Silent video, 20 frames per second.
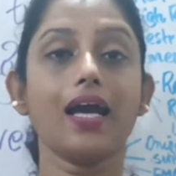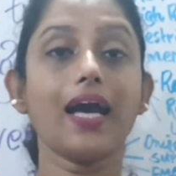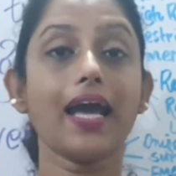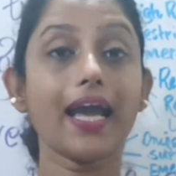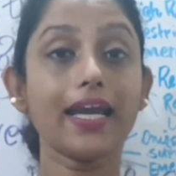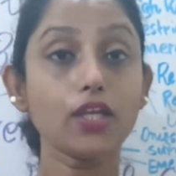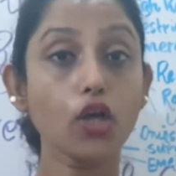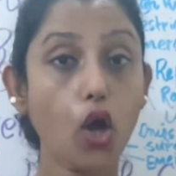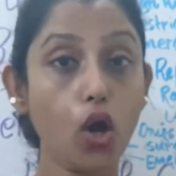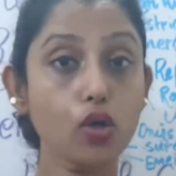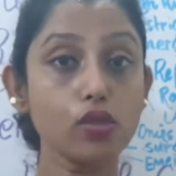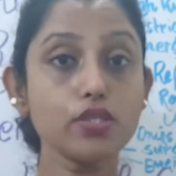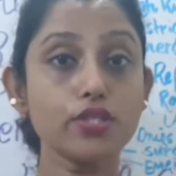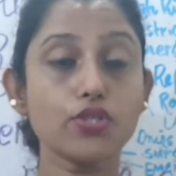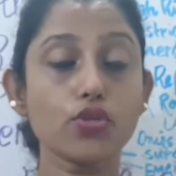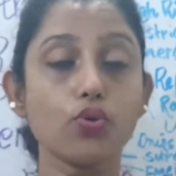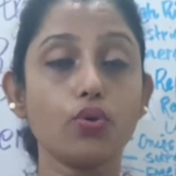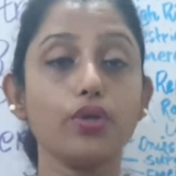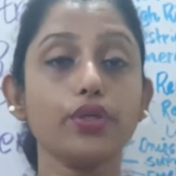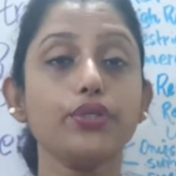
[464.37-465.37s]
And
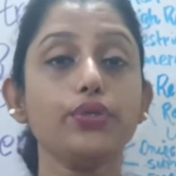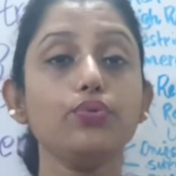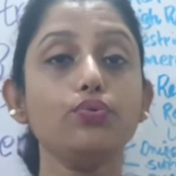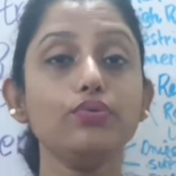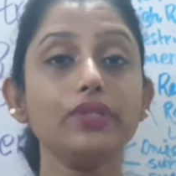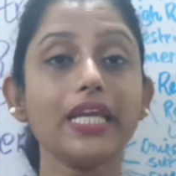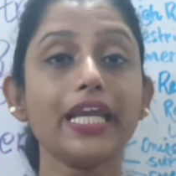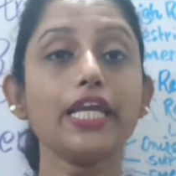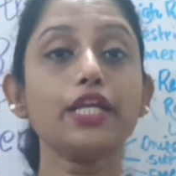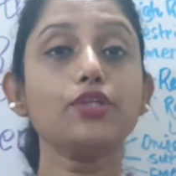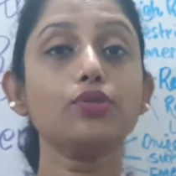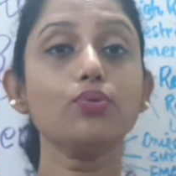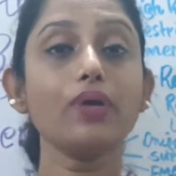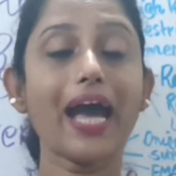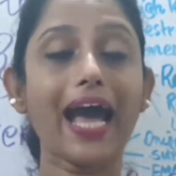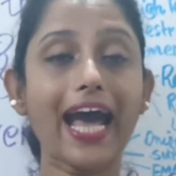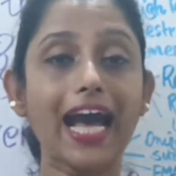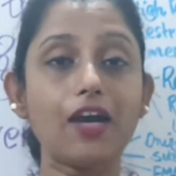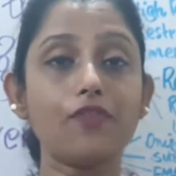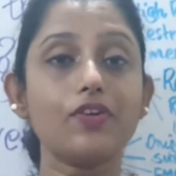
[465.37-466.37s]
also you need to
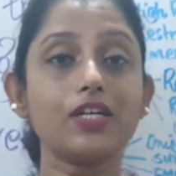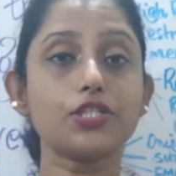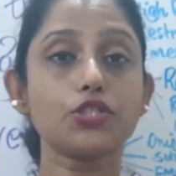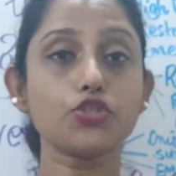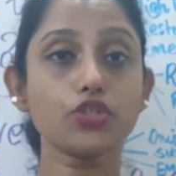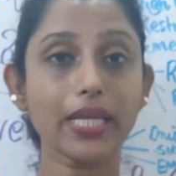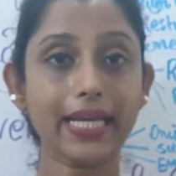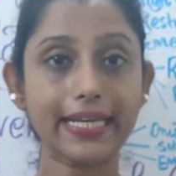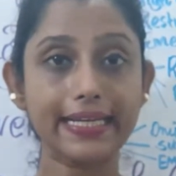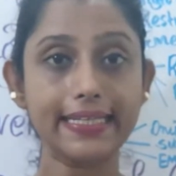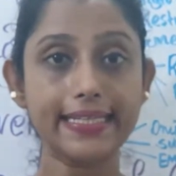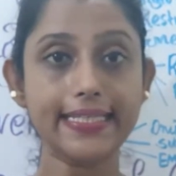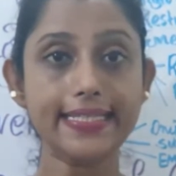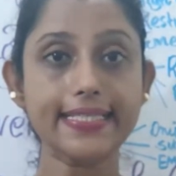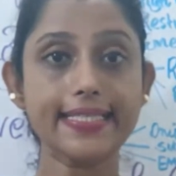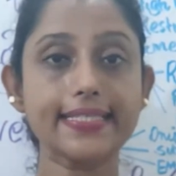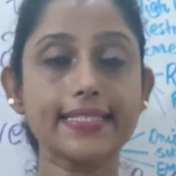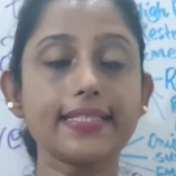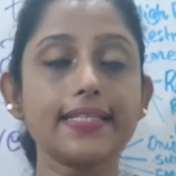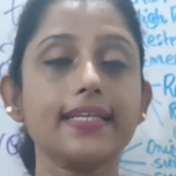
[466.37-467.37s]
have a
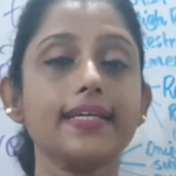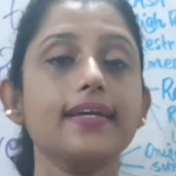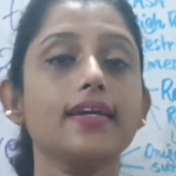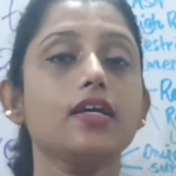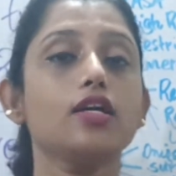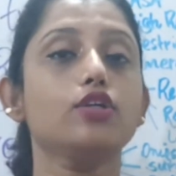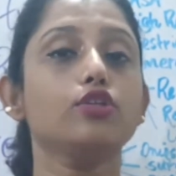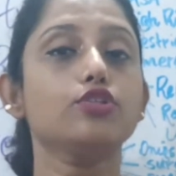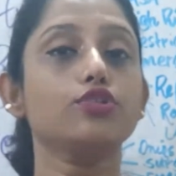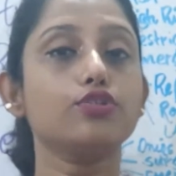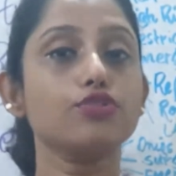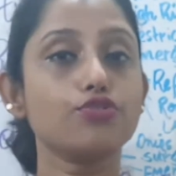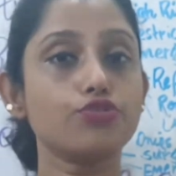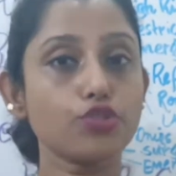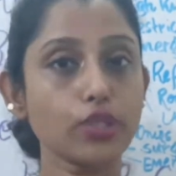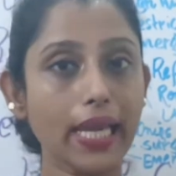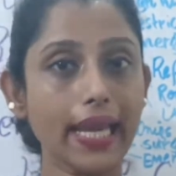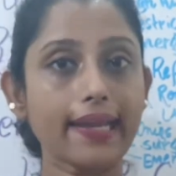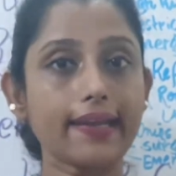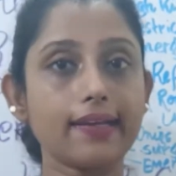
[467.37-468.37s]
checklist to
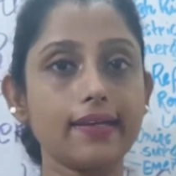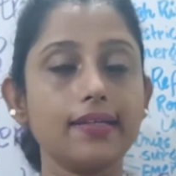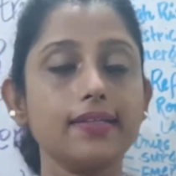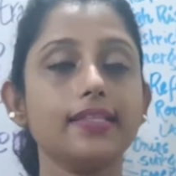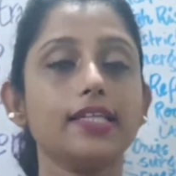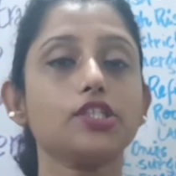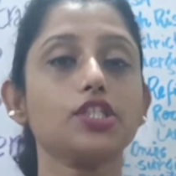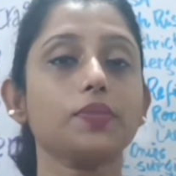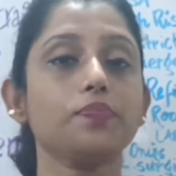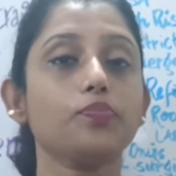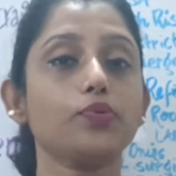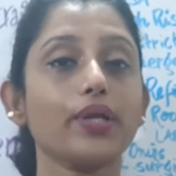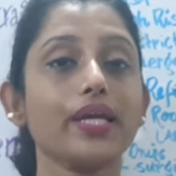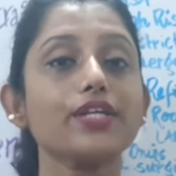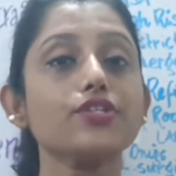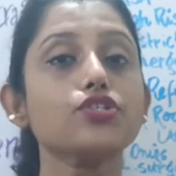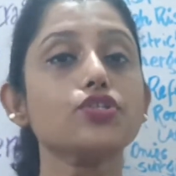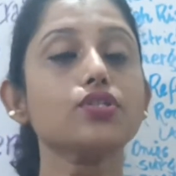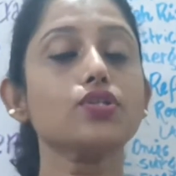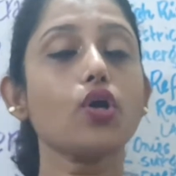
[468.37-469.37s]
check the
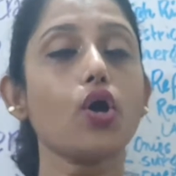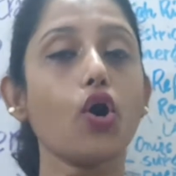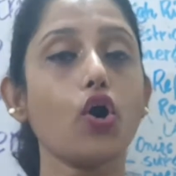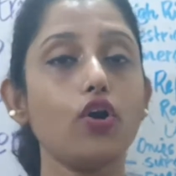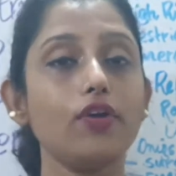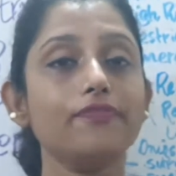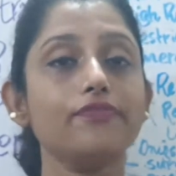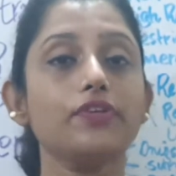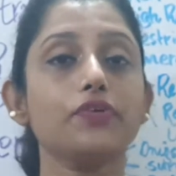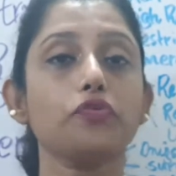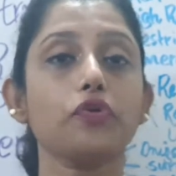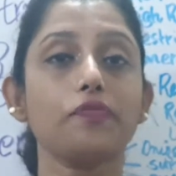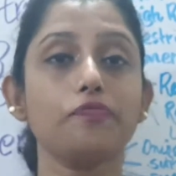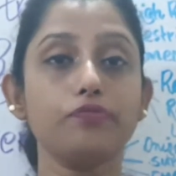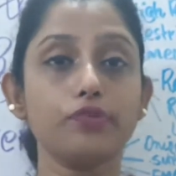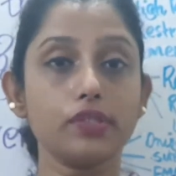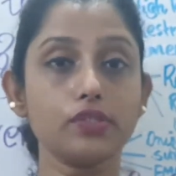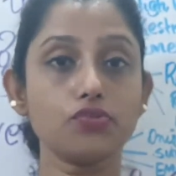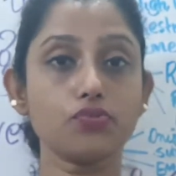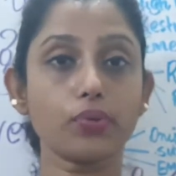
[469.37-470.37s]
temperature of the
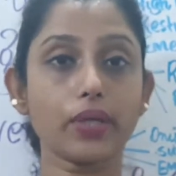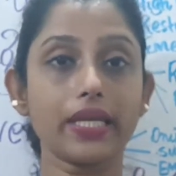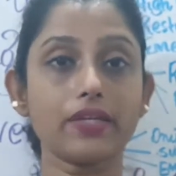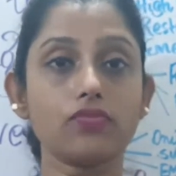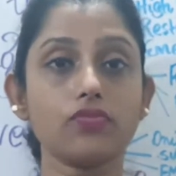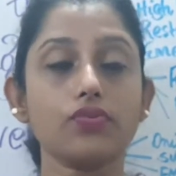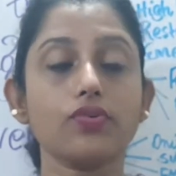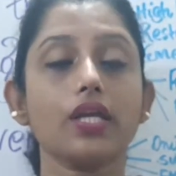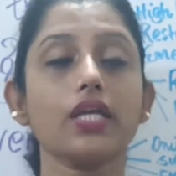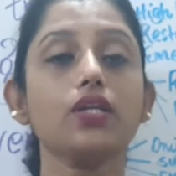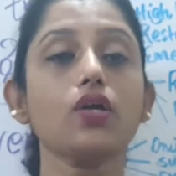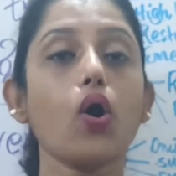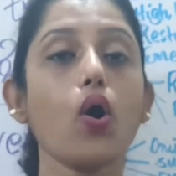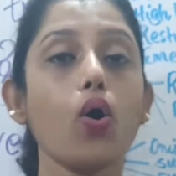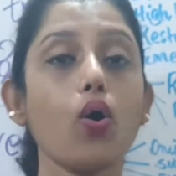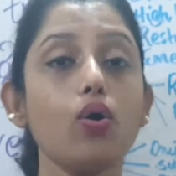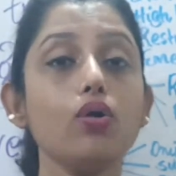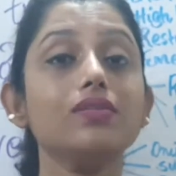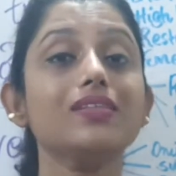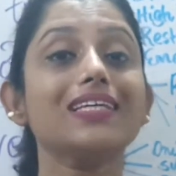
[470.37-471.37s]
refrigerator in
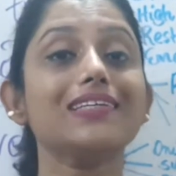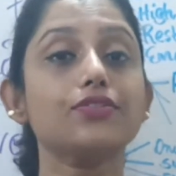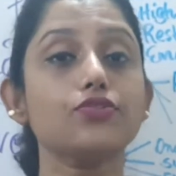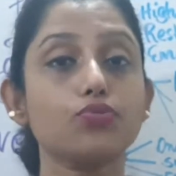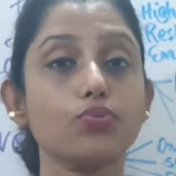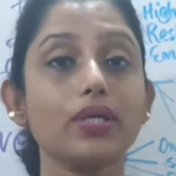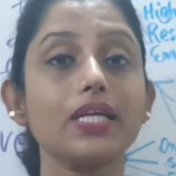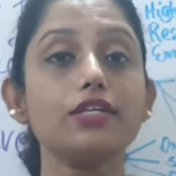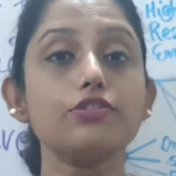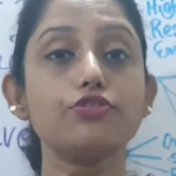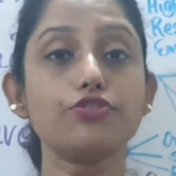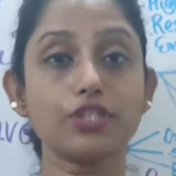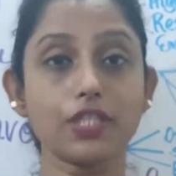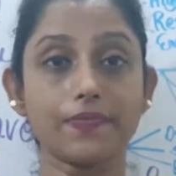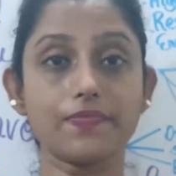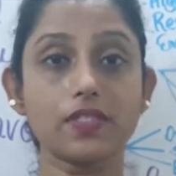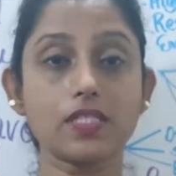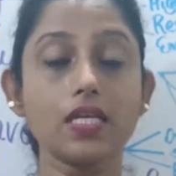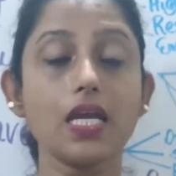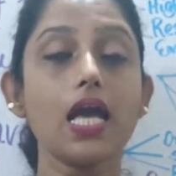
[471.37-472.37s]
all the 3 shifts.